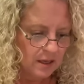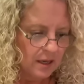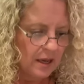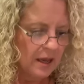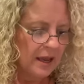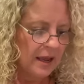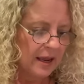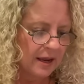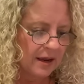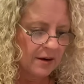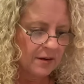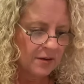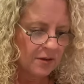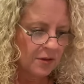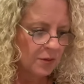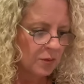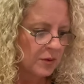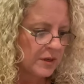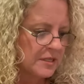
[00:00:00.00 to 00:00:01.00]
And
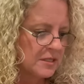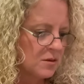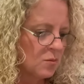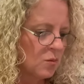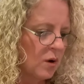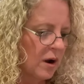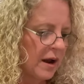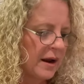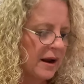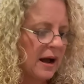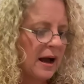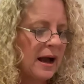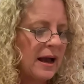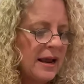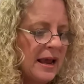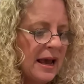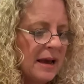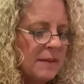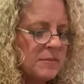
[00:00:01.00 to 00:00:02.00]
the reason why I
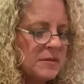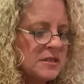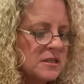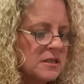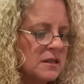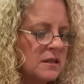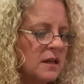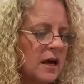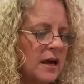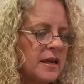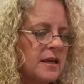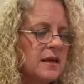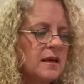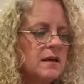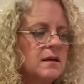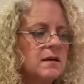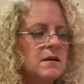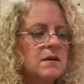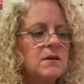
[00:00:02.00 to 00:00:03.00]
happen to like
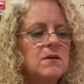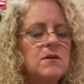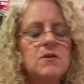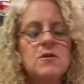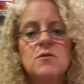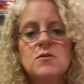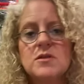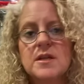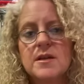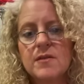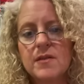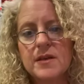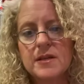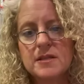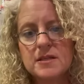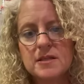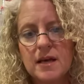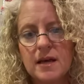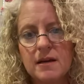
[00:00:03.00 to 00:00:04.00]
using thin
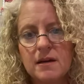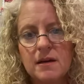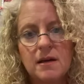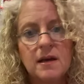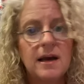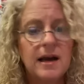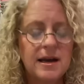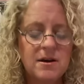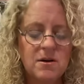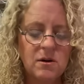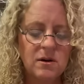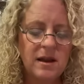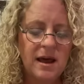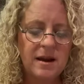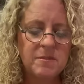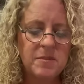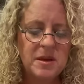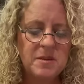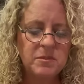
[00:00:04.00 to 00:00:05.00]
set, I know a lot
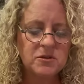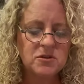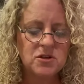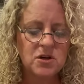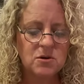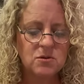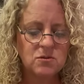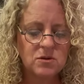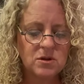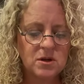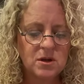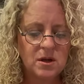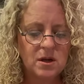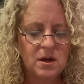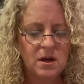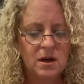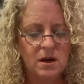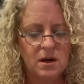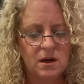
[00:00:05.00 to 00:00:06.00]
of people don't.
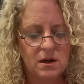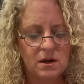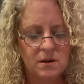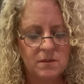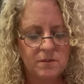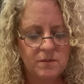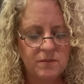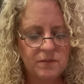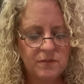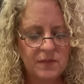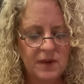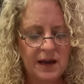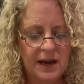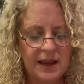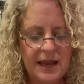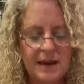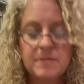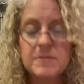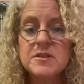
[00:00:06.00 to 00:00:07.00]
I
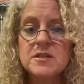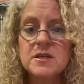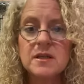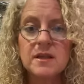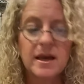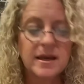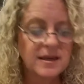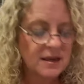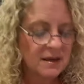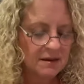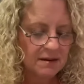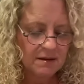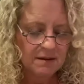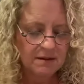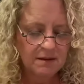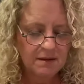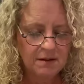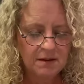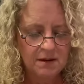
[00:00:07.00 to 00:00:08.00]
happen to like it.
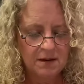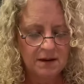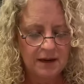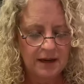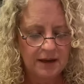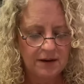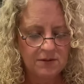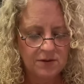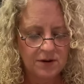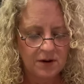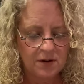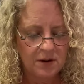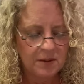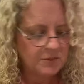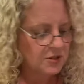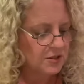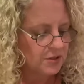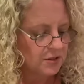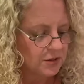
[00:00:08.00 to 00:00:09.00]
I don't know, I'm
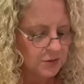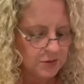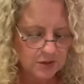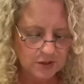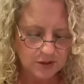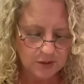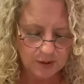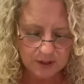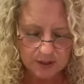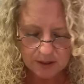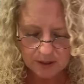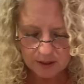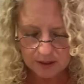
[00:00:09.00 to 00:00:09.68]
just used to it.